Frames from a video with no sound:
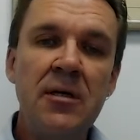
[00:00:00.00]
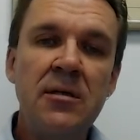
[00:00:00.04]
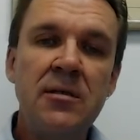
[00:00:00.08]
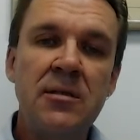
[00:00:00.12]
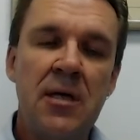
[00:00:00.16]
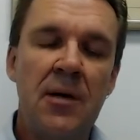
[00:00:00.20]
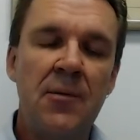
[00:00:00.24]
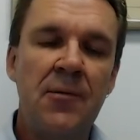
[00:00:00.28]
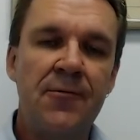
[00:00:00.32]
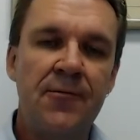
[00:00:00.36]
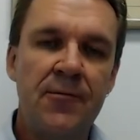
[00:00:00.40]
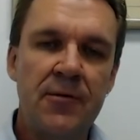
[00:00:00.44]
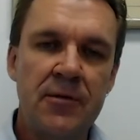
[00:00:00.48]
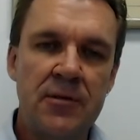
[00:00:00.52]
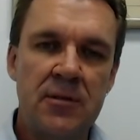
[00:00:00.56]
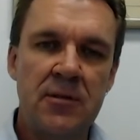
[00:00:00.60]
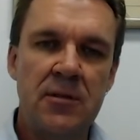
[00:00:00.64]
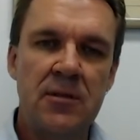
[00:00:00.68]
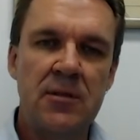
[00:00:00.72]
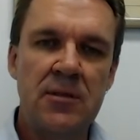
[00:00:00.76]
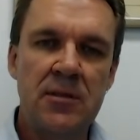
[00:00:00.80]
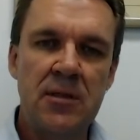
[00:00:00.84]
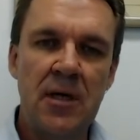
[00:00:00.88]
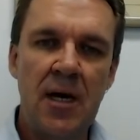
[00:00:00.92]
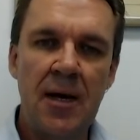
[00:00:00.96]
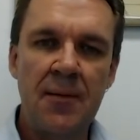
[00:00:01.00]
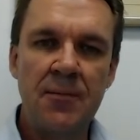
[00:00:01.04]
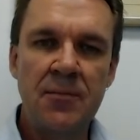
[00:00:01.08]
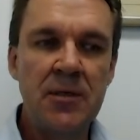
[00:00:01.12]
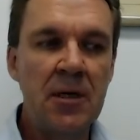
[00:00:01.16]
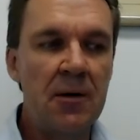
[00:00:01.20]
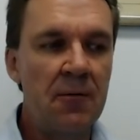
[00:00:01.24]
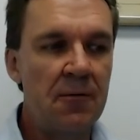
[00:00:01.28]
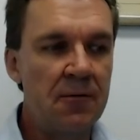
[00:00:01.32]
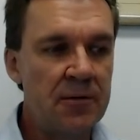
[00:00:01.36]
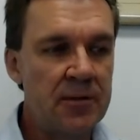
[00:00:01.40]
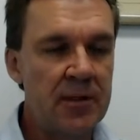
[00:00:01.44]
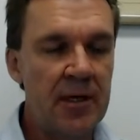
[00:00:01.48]
Some of us are the same,
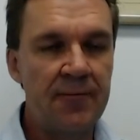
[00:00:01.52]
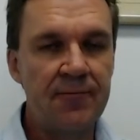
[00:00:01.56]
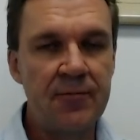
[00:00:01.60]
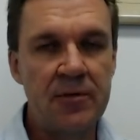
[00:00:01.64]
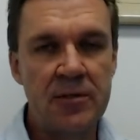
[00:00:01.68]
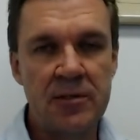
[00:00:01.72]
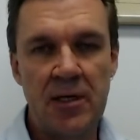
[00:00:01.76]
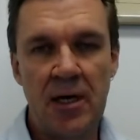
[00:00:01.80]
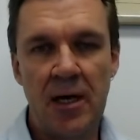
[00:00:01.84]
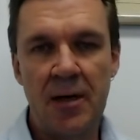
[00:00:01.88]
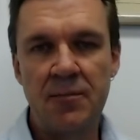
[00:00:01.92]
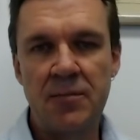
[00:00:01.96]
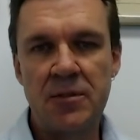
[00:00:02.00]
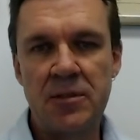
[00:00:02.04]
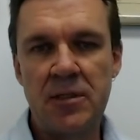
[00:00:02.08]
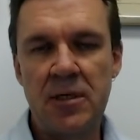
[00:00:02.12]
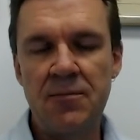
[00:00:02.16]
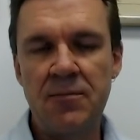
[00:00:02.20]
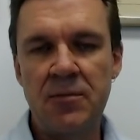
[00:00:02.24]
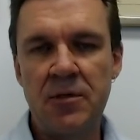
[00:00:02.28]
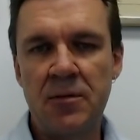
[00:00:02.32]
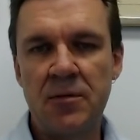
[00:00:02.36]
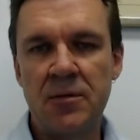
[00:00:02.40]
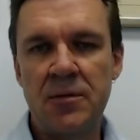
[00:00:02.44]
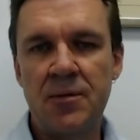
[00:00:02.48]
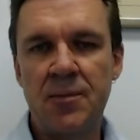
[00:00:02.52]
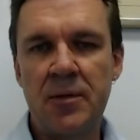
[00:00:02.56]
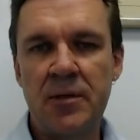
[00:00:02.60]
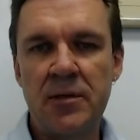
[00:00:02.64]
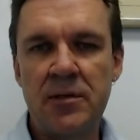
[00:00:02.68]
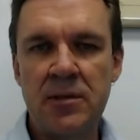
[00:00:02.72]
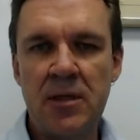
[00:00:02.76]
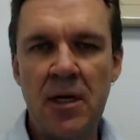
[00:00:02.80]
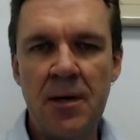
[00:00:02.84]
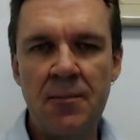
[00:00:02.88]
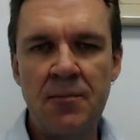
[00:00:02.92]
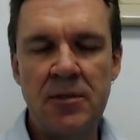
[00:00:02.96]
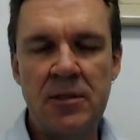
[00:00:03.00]
some of us have the same symptoms, but
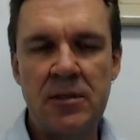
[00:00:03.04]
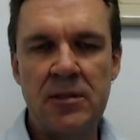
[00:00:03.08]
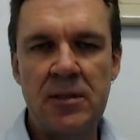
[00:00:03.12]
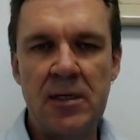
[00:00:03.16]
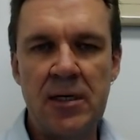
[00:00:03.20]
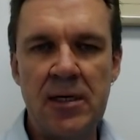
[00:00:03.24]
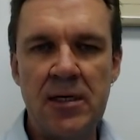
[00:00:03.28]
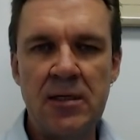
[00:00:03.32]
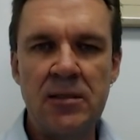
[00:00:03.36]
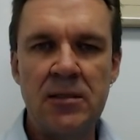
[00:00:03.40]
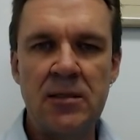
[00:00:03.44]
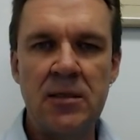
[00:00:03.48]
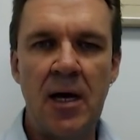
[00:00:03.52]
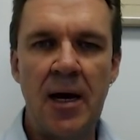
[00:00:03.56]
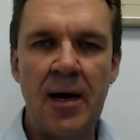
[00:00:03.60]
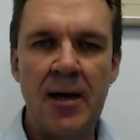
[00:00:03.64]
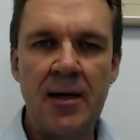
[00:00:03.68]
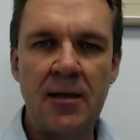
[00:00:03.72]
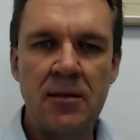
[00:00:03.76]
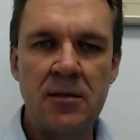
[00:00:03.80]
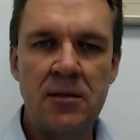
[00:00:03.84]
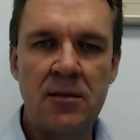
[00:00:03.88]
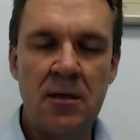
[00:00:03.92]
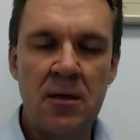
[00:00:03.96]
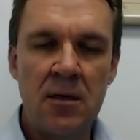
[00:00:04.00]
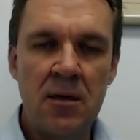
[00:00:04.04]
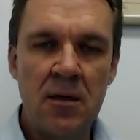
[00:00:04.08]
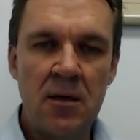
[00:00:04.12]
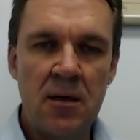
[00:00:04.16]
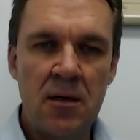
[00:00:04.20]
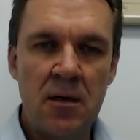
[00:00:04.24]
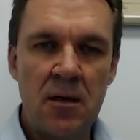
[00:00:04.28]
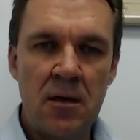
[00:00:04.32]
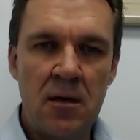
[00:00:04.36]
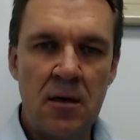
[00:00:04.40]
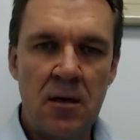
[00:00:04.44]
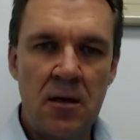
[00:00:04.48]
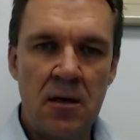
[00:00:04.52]
some disease states,
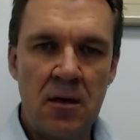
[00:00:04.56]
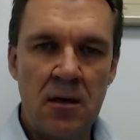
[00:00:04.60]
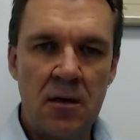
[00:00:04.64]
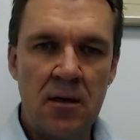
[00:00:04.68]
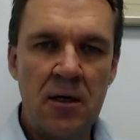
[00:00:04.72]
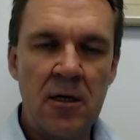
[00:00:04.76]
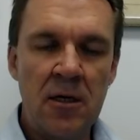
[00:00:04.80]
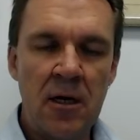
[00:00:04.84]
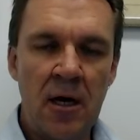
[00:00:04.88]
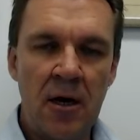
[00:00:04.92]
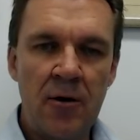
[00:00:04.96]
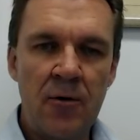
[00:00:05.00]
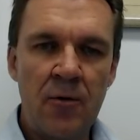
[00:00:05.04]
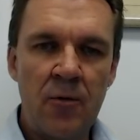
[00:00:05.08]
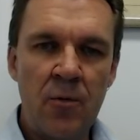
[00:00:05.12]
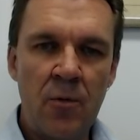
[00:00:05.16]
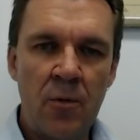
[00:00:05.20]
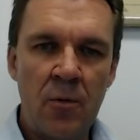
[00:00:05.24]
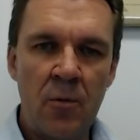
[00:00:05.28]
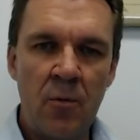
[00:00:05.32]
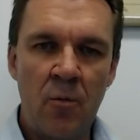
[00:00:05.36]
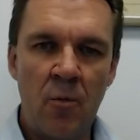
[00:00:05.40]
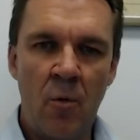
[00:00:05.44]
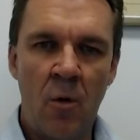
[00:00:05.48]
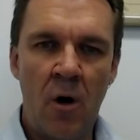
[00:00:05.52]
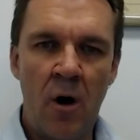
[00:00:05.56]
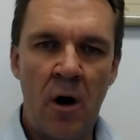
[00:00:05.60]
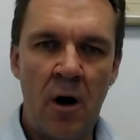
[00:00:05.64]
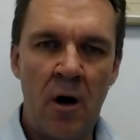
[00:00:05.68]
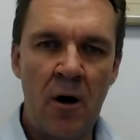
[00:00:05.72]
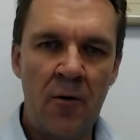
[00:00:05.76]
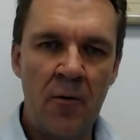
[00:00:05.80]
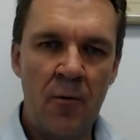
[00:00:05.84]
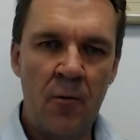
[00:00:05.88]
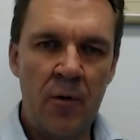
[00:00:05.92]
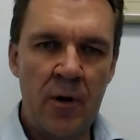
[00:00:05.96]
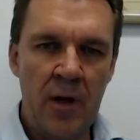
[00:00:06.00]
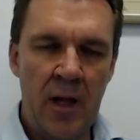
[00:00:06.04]
you know,
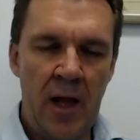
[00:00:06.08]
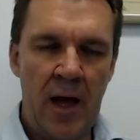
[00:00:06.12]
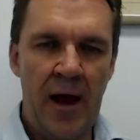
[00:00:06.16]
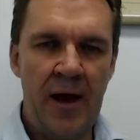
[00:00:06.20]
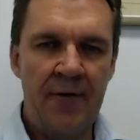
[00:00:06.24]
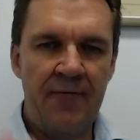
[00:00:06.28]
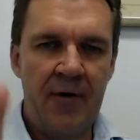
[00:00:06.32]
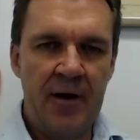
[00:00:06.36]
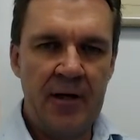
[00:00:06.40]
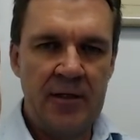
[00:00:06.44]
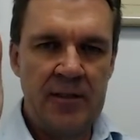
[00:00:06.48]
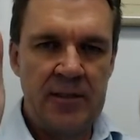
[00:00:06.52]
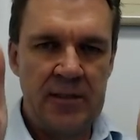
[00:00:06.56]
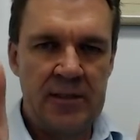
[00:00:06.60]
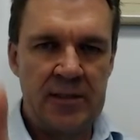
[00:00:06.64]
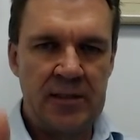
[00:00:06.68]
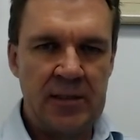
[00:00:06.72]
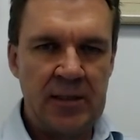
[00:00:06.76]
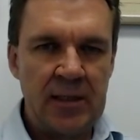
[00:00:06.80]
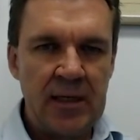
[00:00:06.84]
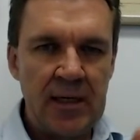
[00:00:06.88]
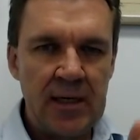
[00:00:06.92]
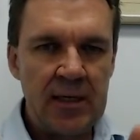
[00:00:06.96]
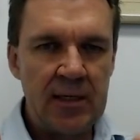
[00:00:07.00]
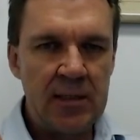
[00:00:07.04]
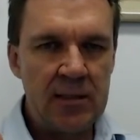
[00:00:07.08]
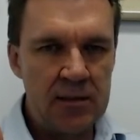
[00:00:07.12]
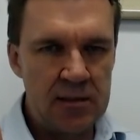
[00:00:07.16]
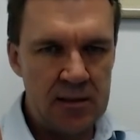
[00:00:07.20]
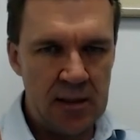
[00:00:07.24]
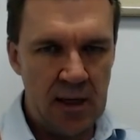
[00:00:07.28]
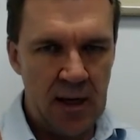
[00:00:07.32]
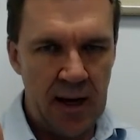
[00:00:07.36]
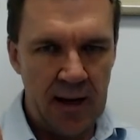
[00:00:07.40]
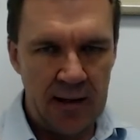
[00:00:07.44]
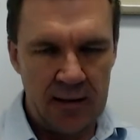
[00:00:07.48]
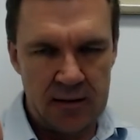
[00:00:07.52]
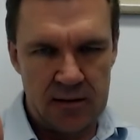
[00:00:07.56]
while we'll have a disease
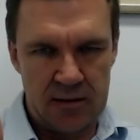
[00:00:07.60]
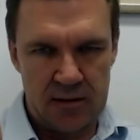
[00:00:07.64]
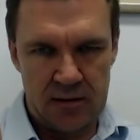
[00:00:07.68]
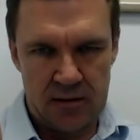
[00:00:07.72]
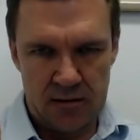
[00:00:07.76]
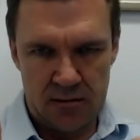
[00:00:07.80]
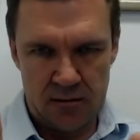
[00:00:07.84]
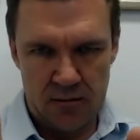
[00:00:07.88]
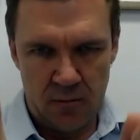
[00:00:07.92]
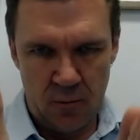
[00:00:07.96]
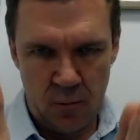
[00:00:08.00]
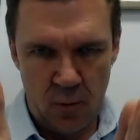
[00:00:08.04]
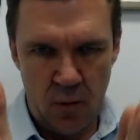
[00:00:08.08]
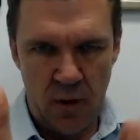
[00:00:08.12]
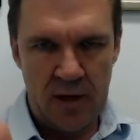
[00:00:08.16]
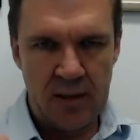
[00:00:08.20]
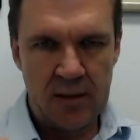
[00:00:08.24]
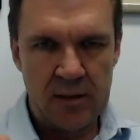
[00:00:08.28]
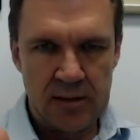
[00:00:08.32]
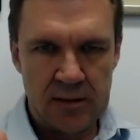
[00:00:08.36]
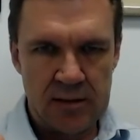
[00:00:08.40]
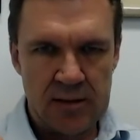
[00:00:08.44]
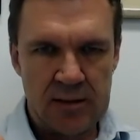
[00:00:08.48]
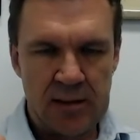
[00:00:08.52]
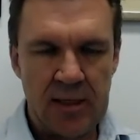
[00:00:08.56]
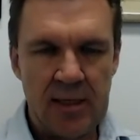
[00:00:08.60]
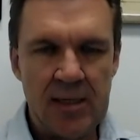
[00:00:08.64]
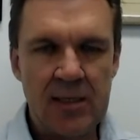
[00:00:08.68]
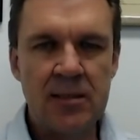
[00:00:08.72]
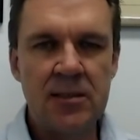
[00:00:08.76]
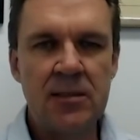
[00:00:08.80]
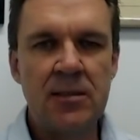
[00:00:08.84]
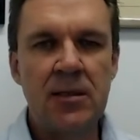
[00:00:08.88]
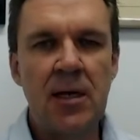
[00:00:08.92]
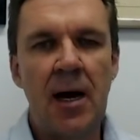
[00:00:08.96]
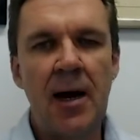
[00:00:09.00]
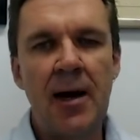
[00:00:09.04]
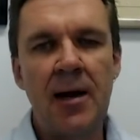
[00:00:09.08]
as one disease
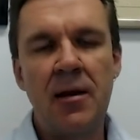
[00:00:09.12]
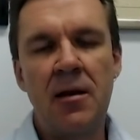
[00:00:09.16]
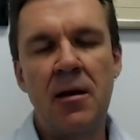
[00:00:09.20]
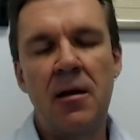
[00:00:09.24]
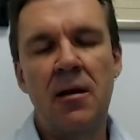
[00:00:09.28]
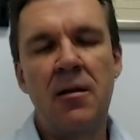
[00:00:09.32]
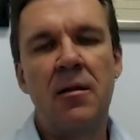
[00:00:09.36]
state,